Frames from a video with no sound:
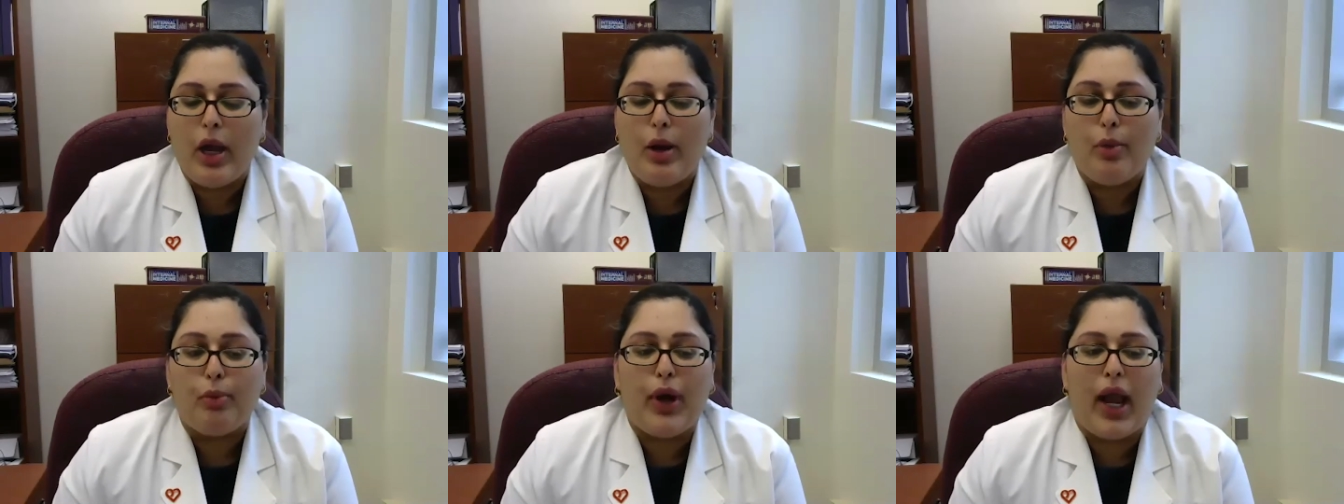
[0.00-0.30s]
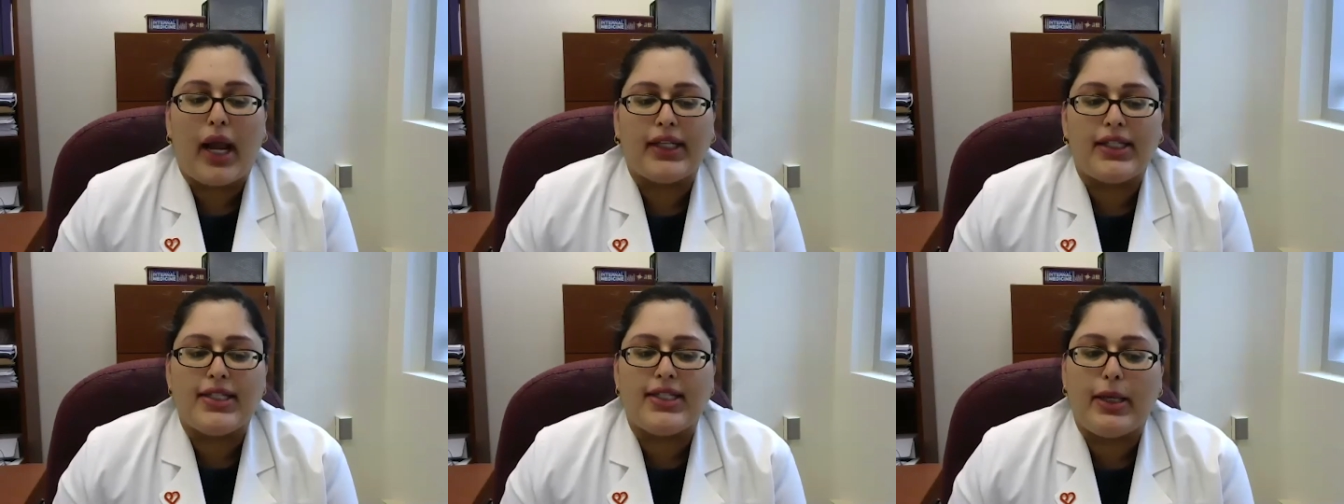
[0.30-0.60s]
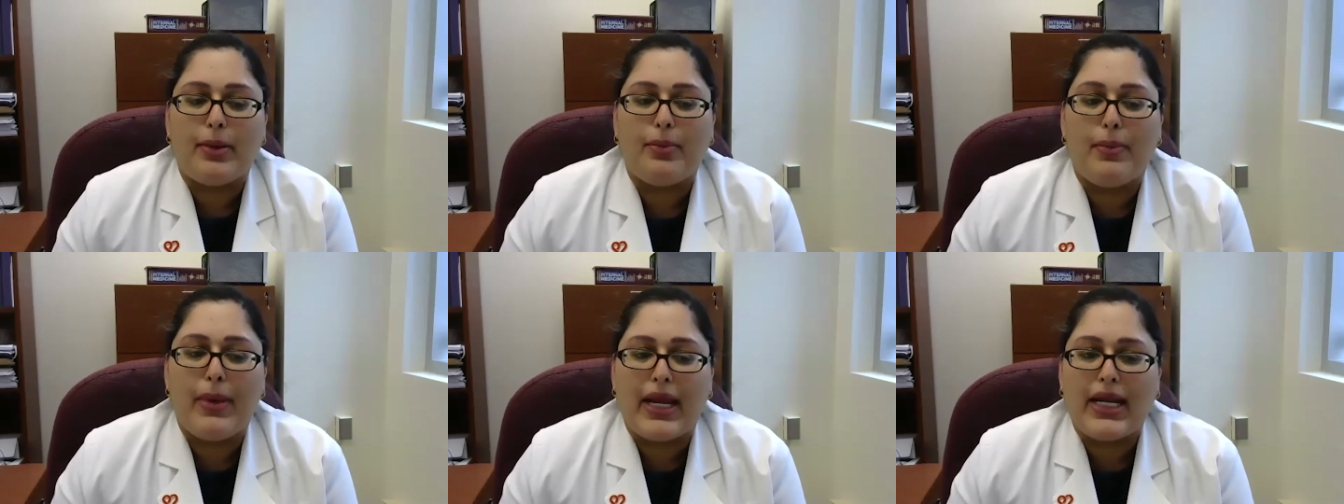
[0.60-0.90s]

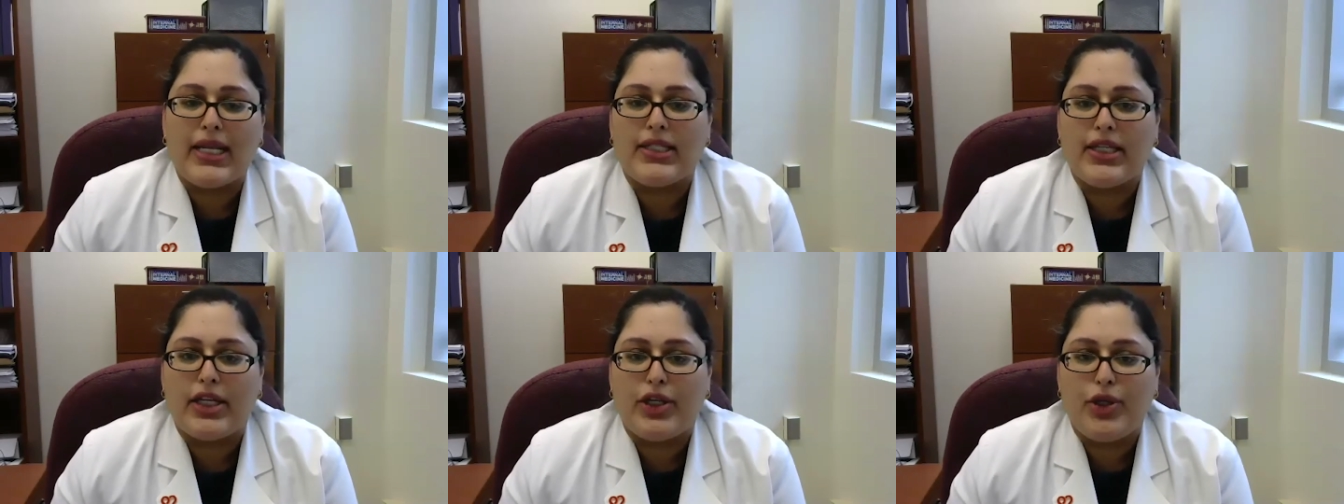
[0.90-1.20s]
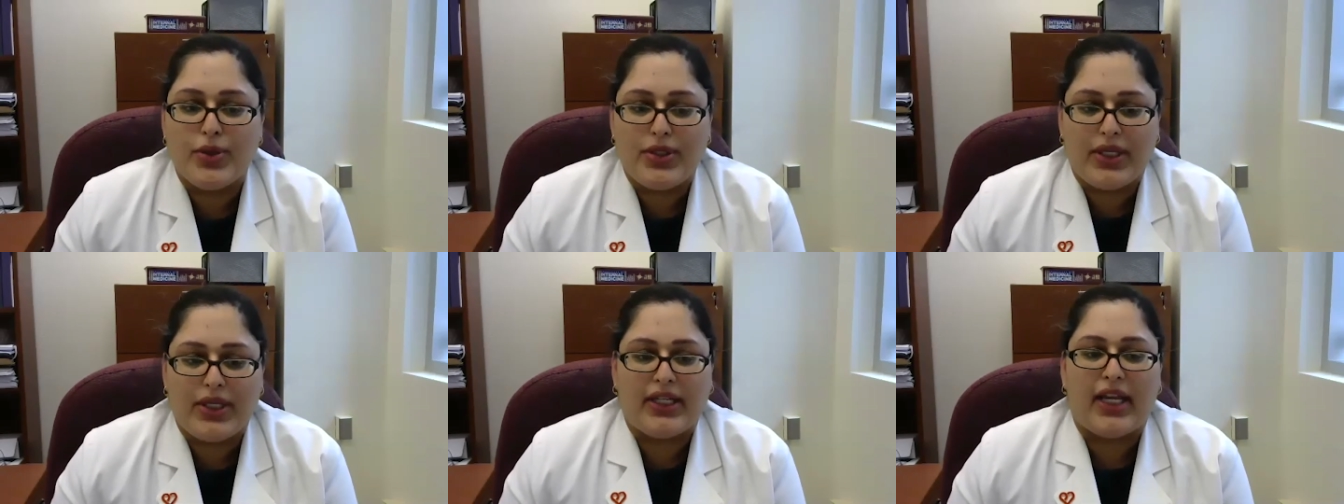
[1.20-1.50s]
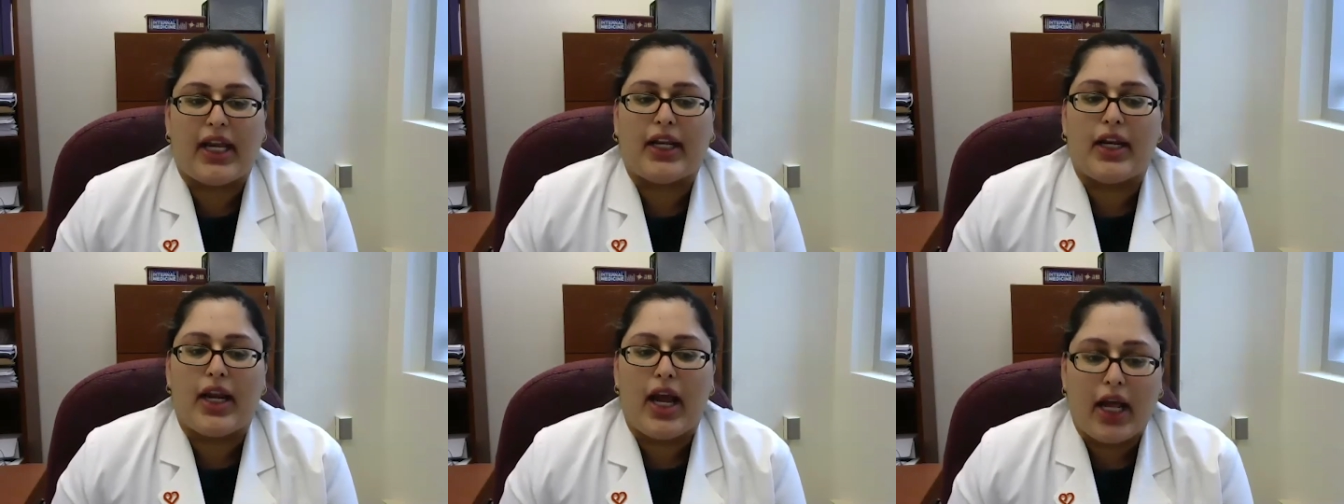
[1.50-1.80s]
practicing medicine using
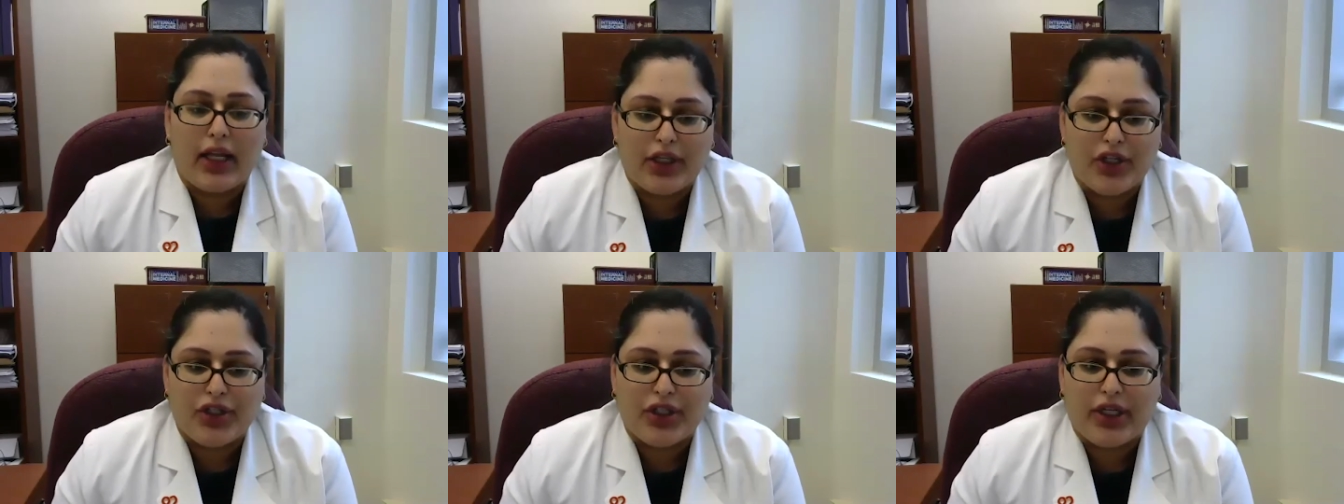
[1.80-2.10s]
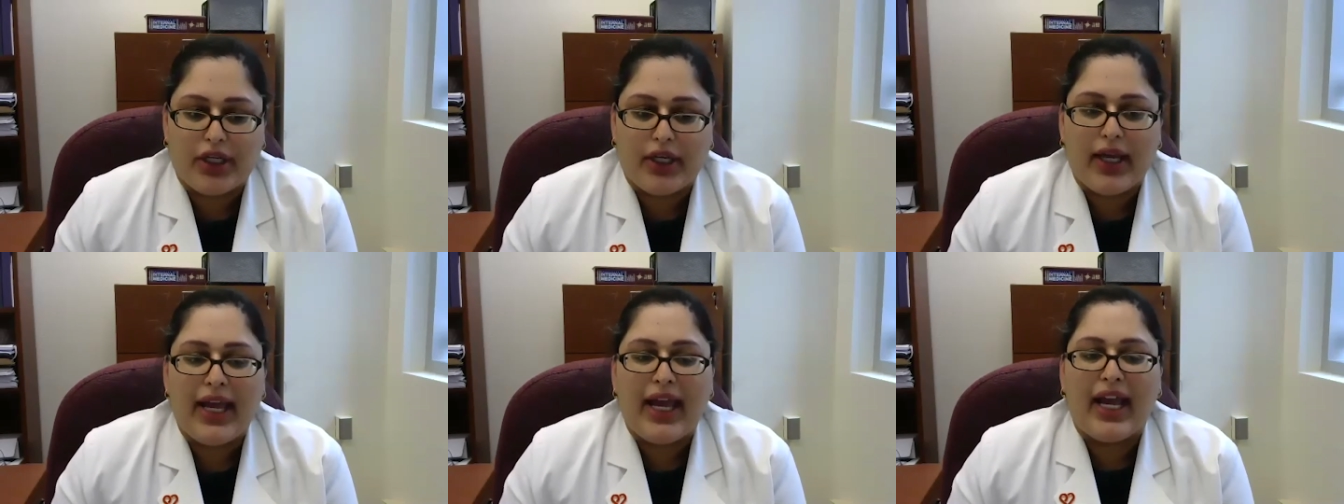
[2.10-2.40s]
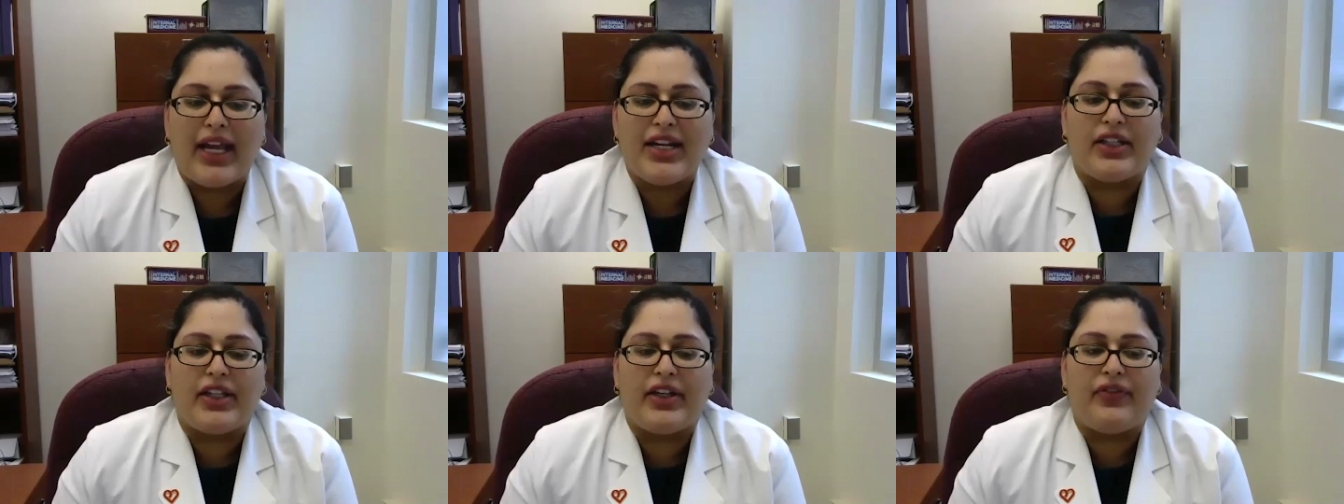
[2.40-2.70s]
technology
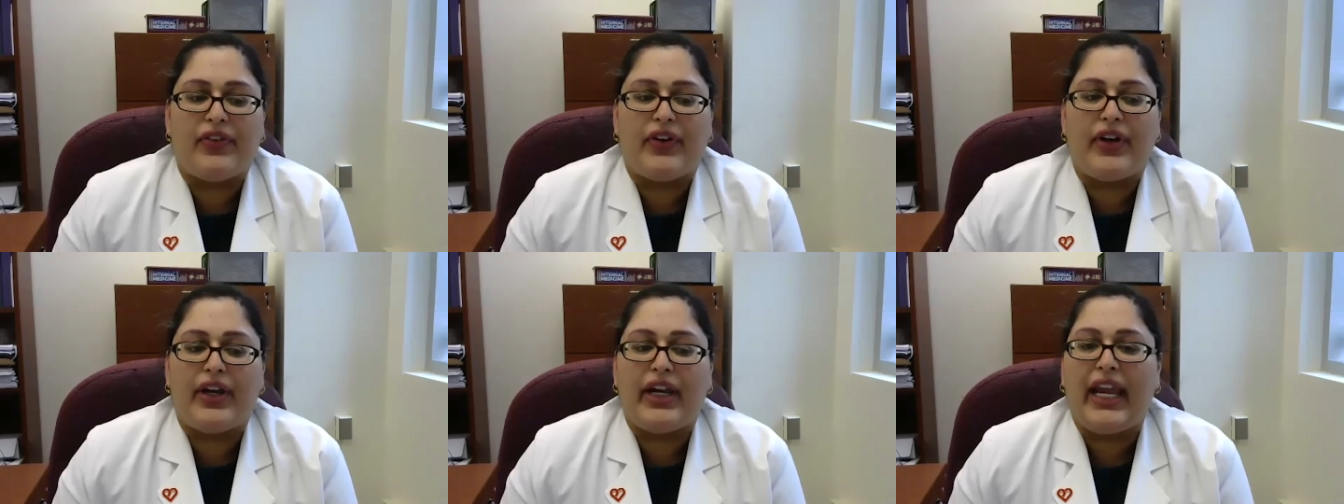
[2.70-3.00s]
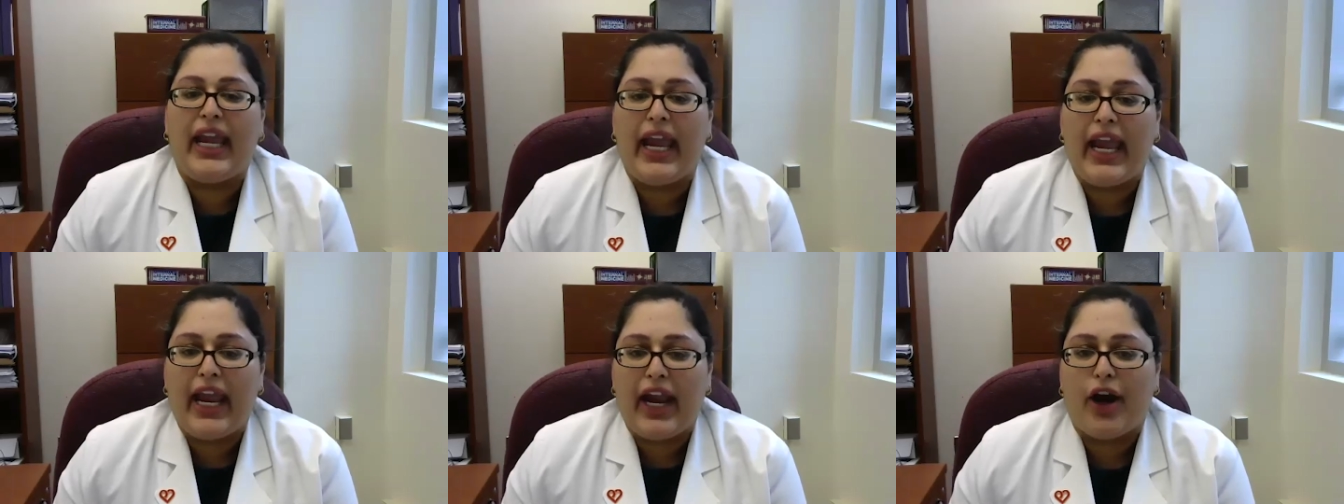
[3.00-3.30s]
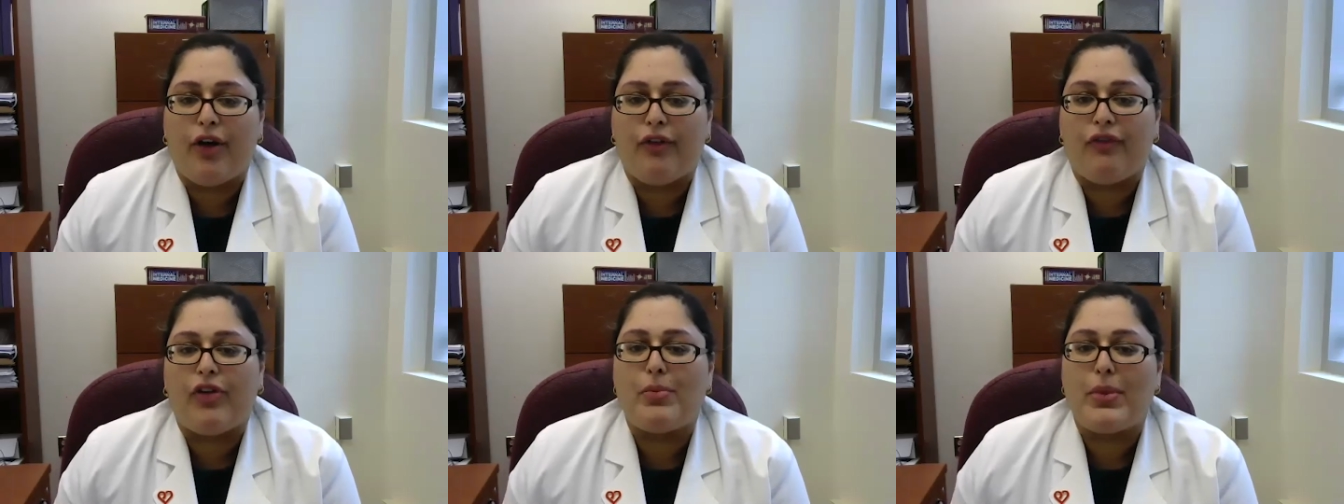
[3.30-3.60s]
and delivering
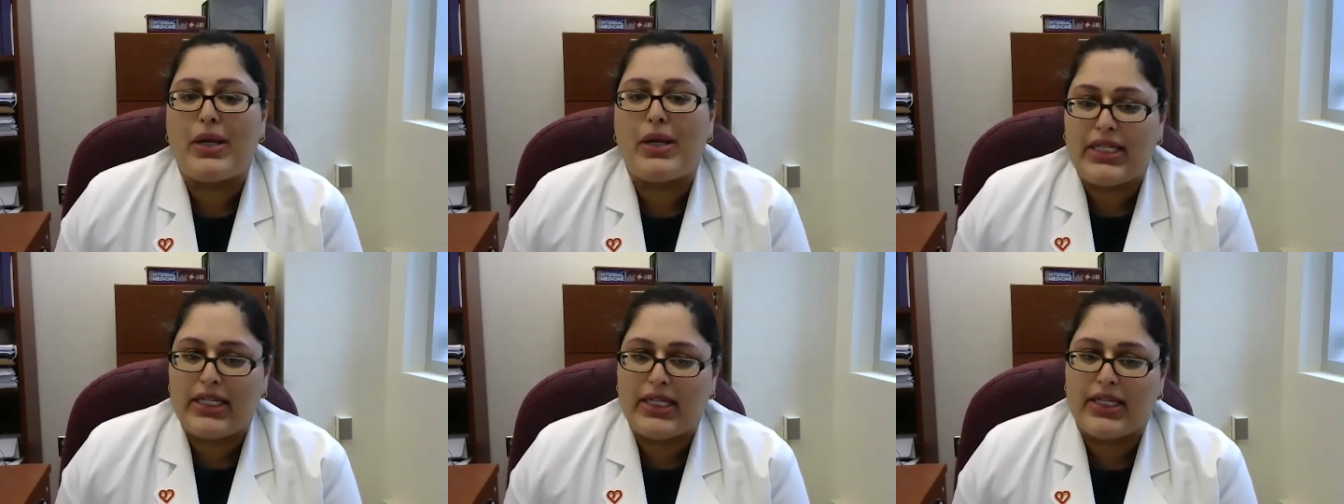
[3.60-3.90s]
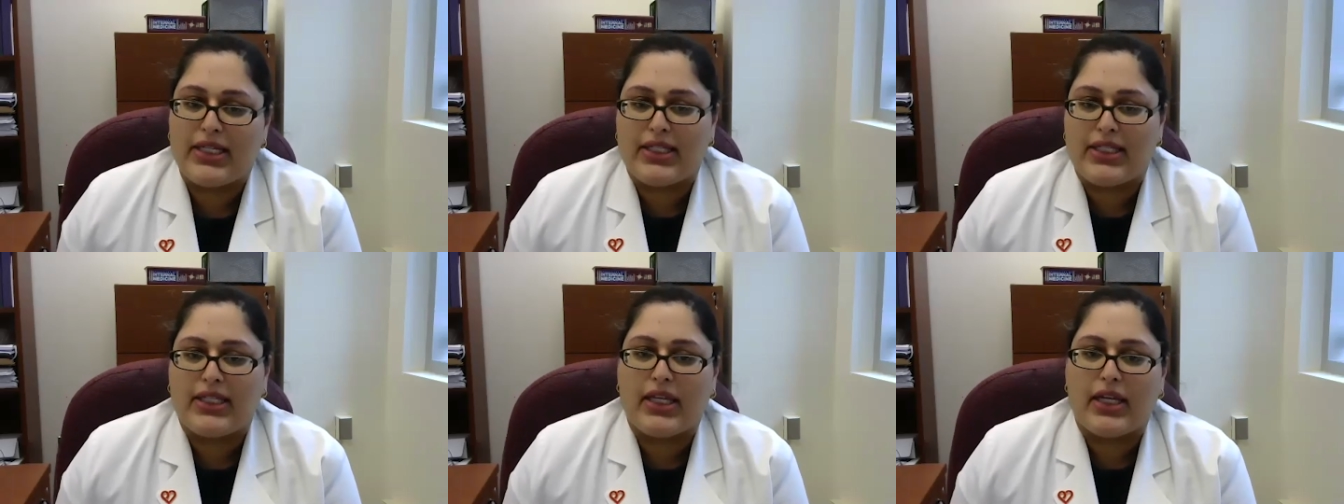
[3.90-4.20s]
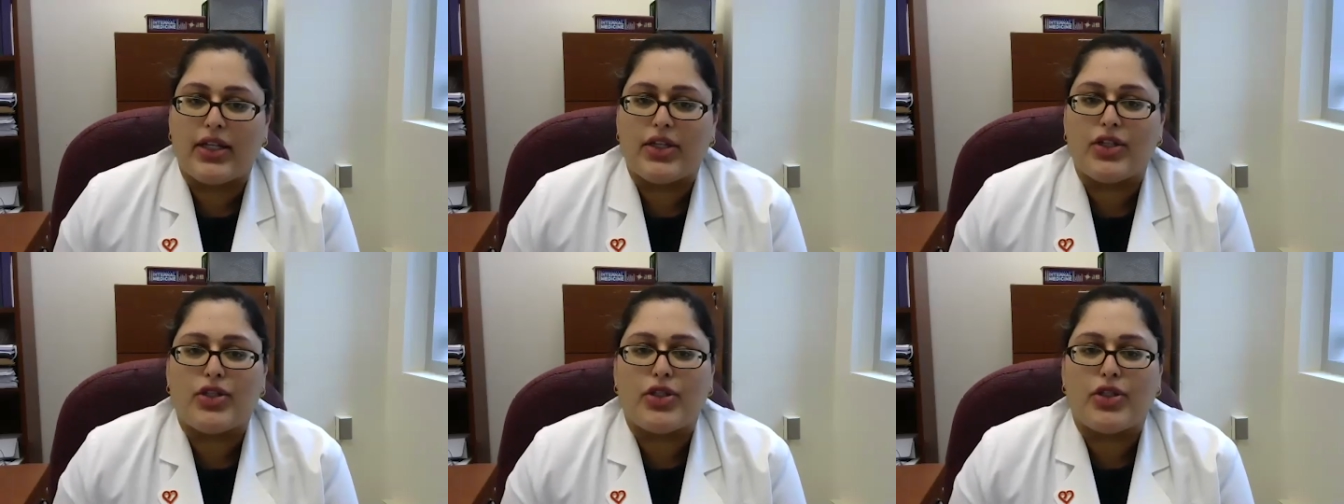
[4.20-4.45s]
care from a distance.